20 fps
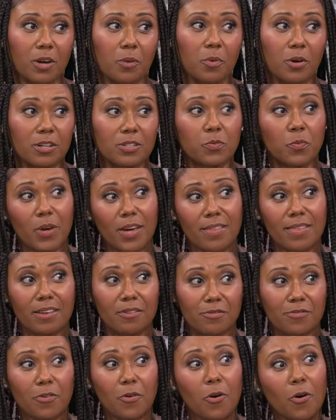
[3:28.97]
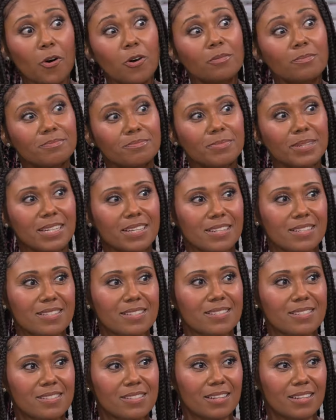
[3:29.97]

I worked with and for, because